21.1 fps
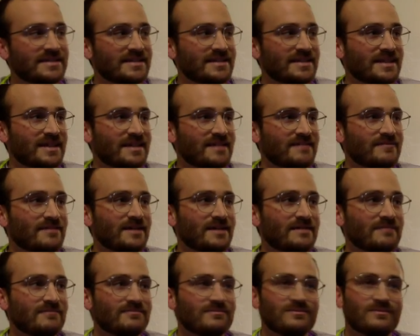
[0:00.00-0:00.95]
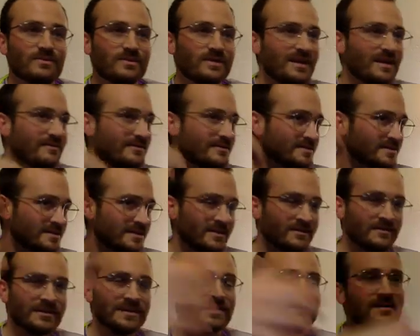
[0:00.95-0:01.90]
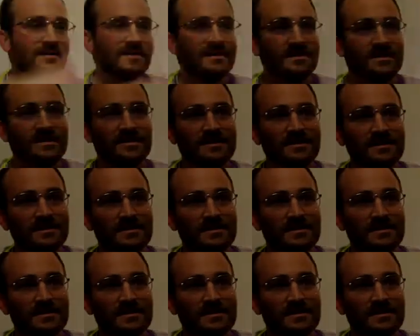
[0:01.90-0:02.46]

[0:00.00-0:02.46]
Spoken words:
that, well, whatever's going on,